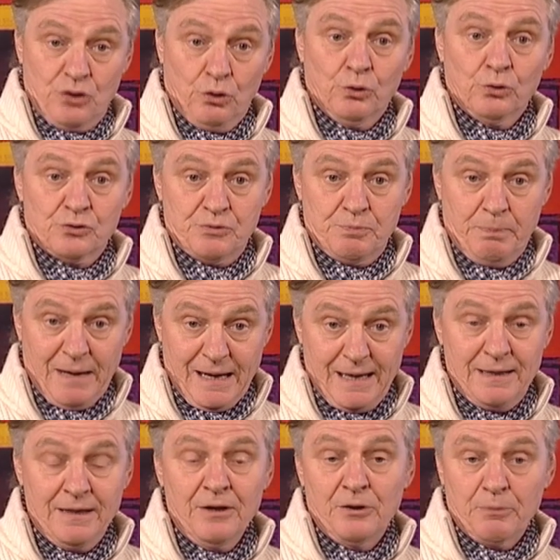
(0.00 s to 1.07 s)
caused
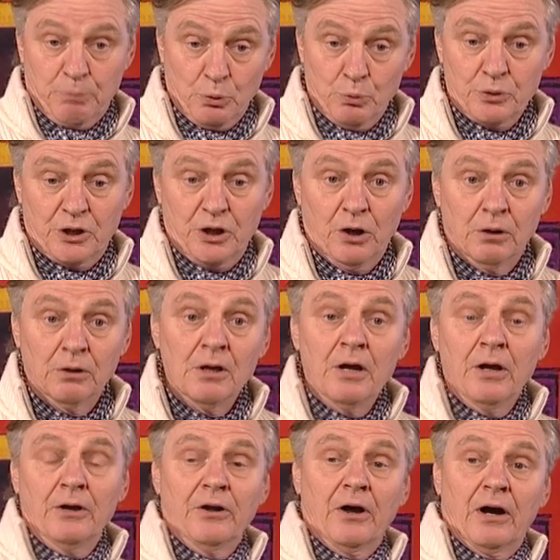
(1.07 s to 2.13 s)
by the protocol.
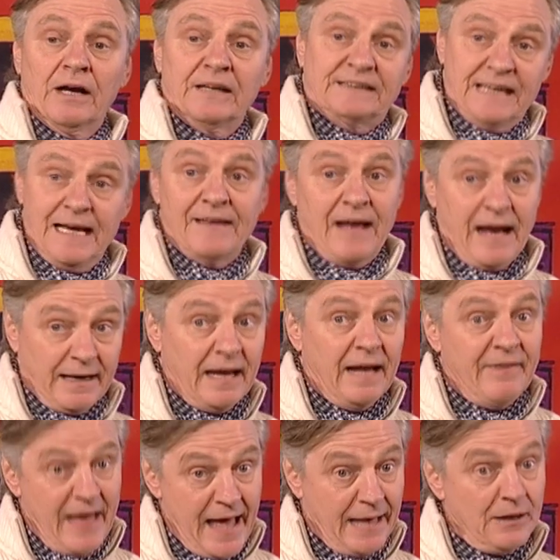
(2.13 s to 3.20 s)
Now, I say that,
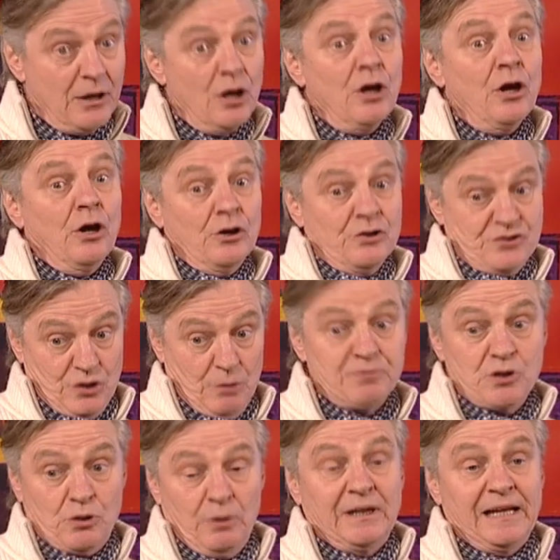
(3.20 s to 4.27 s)
and then
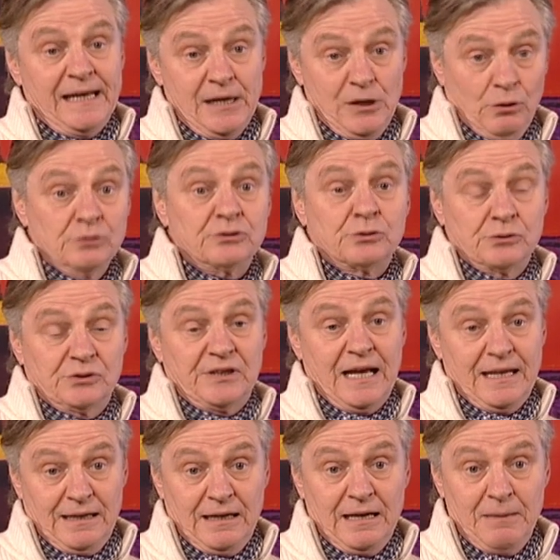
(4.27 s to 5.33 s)
subsequently he also
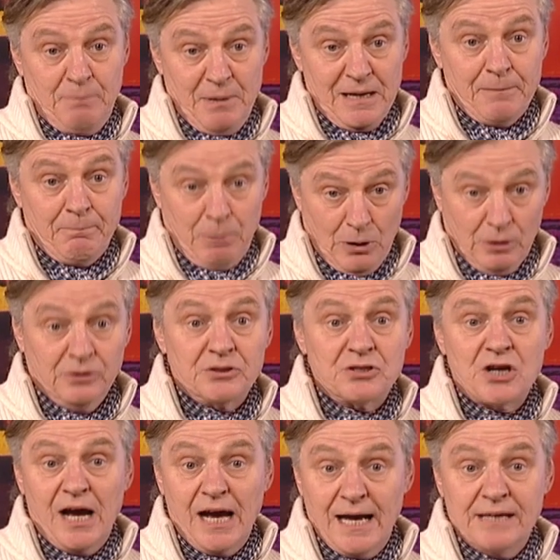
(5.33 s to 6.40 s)
said that he'd been
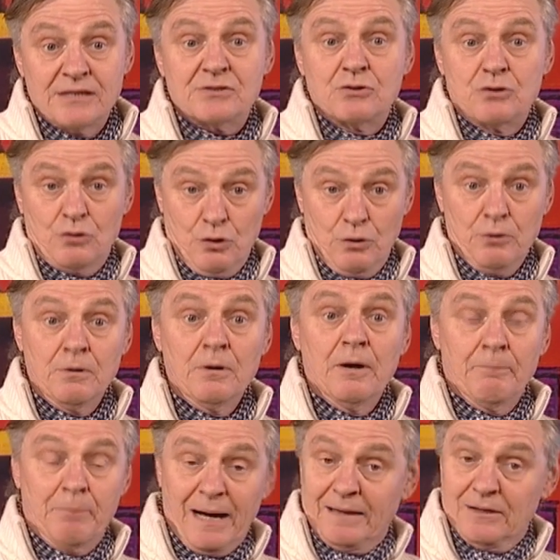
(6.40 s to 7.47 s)
apologised to
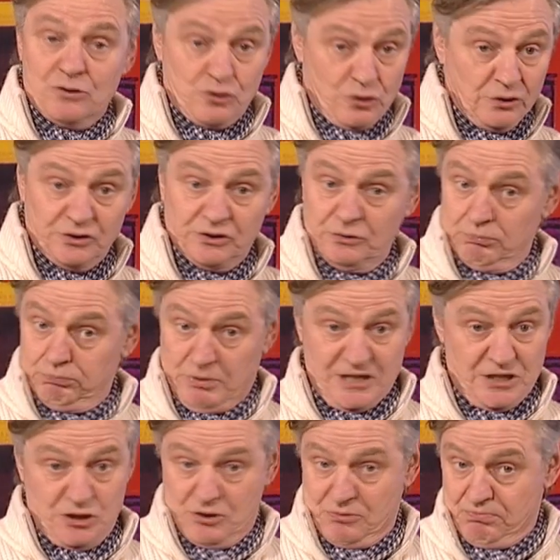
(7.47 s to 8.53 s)
by the Trust,
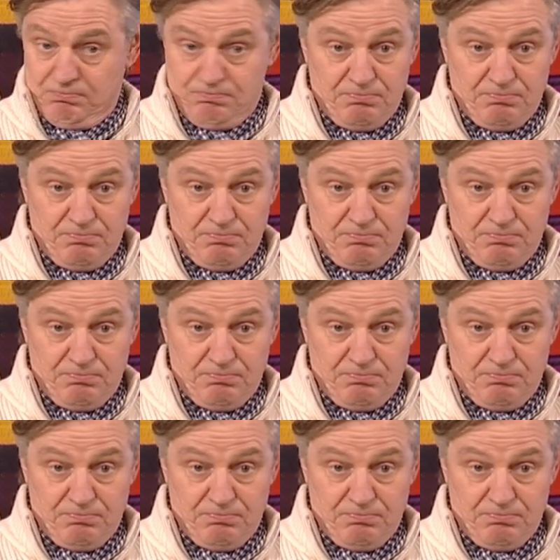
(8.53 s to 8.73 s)
which